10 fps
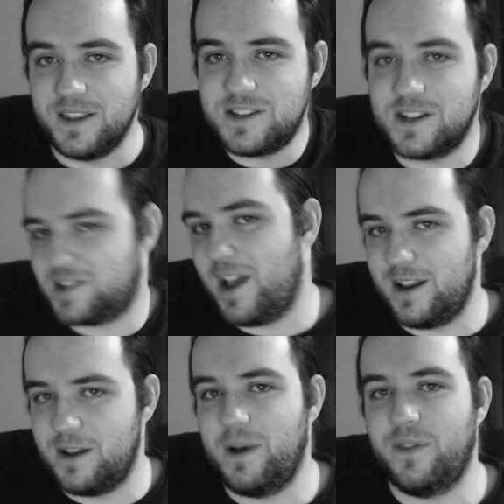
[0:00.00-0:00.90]
excited
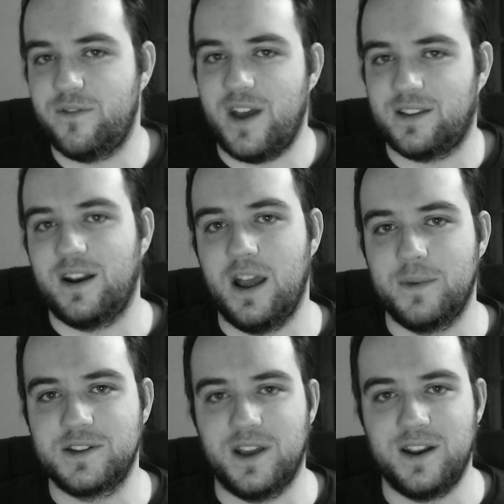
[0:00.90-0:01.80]
about the fact that i'm
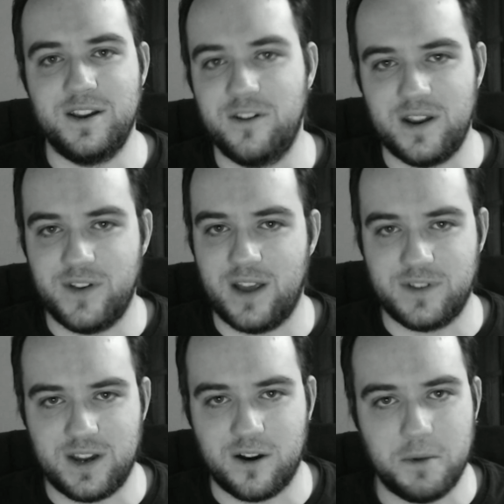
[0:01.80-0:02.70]
excited you don't even have to
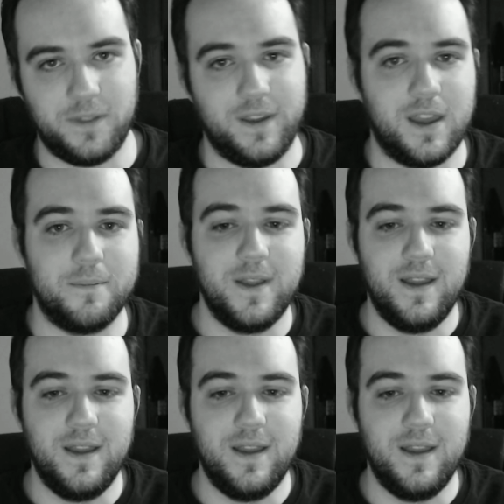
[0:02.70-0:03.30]
care about the game